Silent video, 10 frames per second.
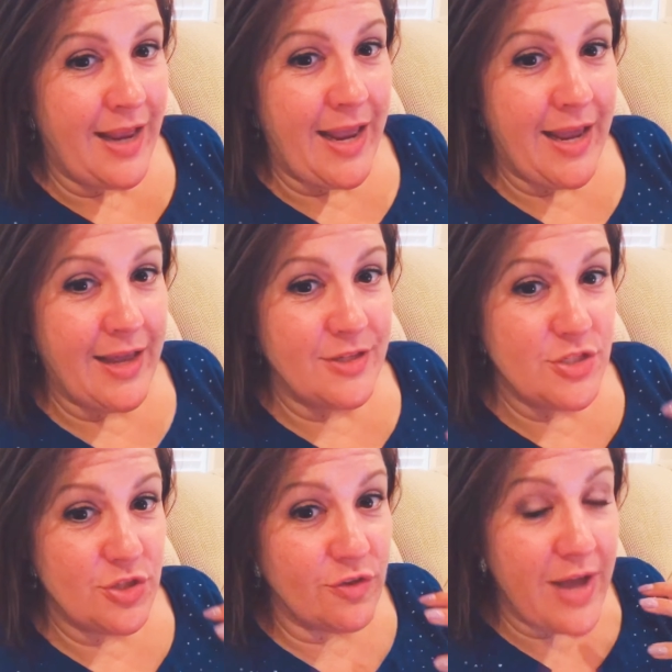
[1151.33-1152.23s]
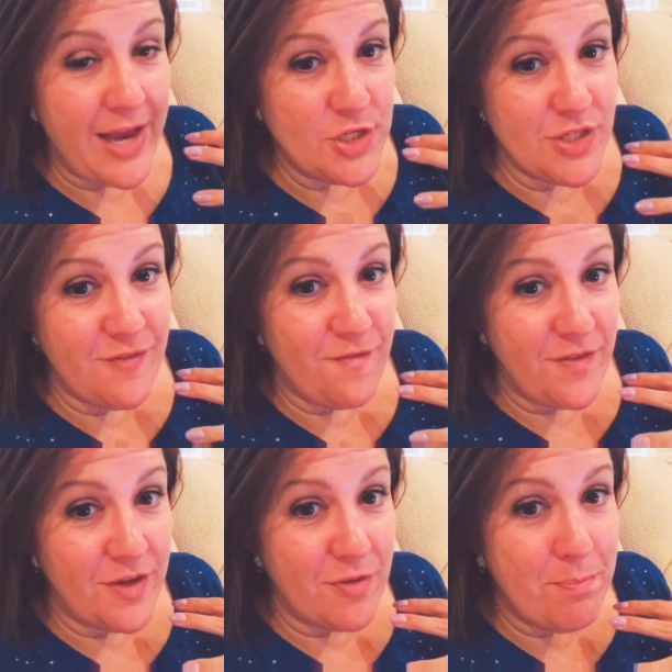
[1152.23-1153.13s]
and you'll actually
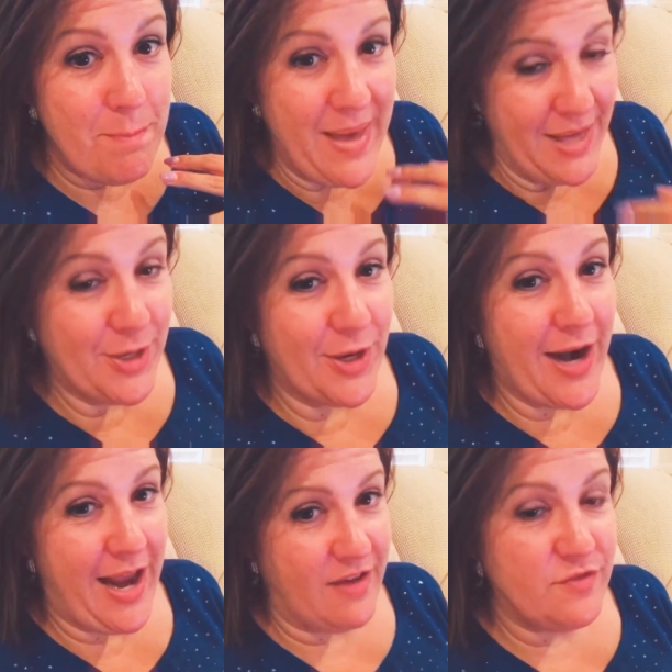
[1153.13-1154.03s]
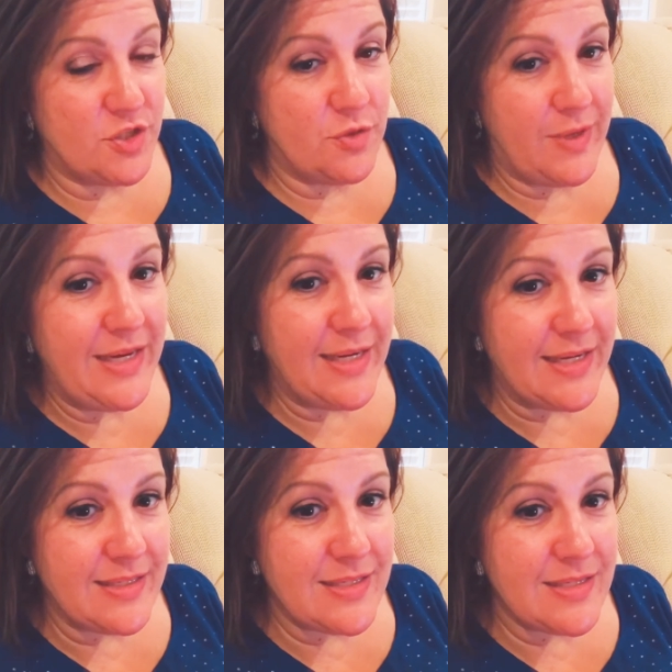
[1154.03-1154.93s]
feel better after you eat
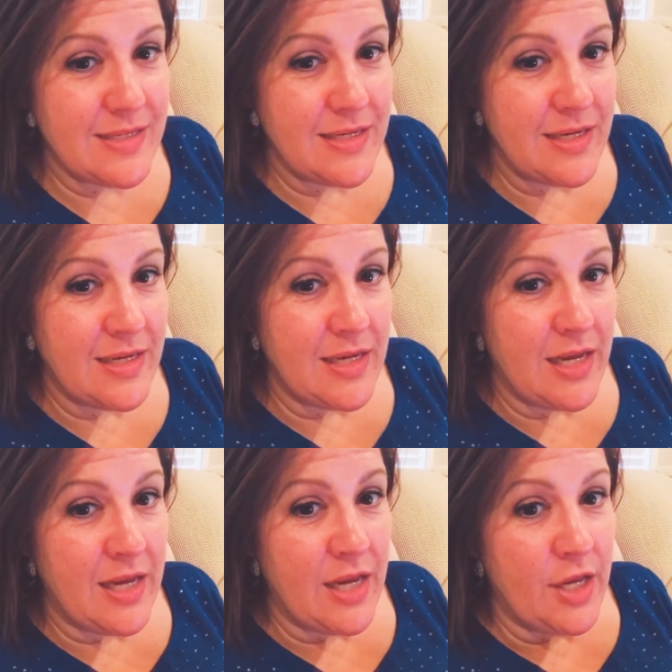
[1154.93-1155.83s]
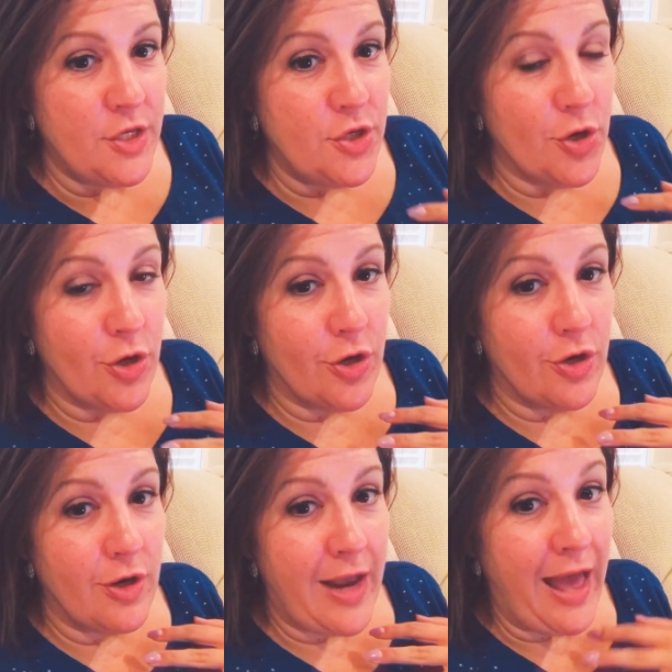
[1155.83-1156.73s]
it.
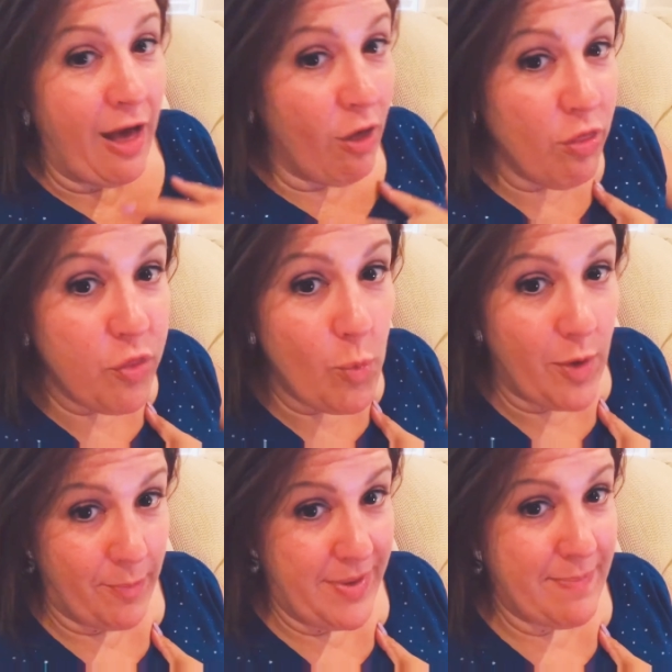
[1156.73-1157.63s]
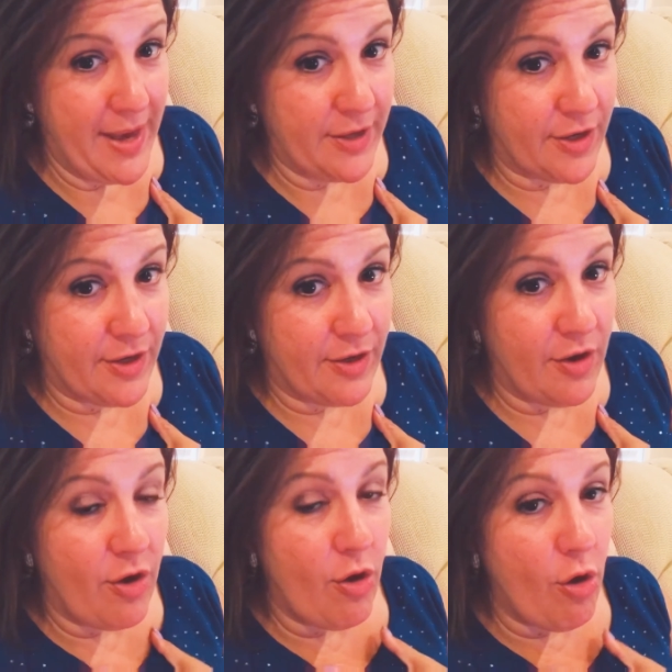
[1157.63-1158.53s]
Your health will be better
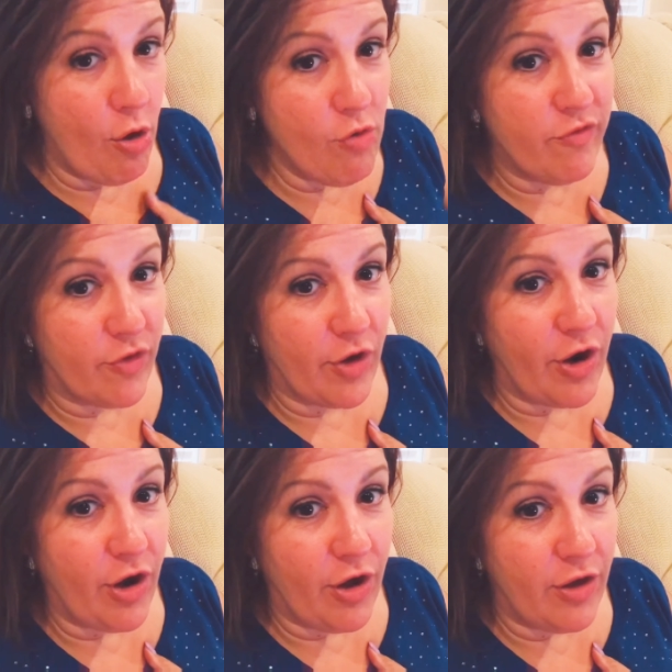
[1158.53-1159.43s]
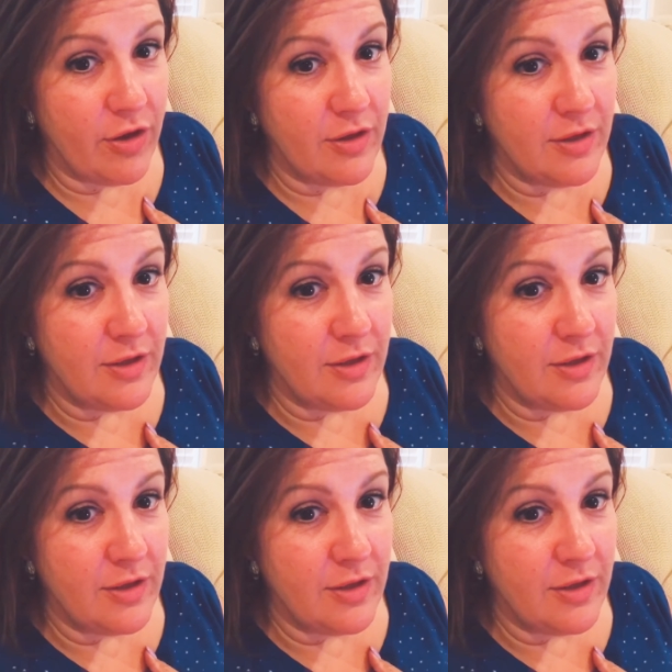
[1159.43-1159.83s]
overall.